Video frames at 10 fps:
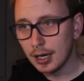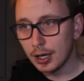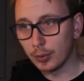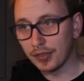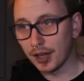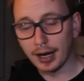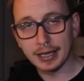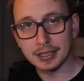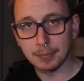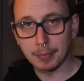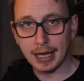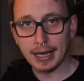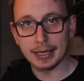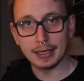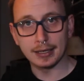with the highest
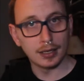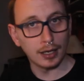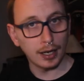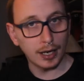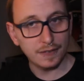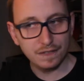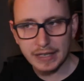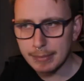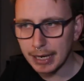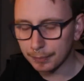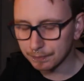pay are female.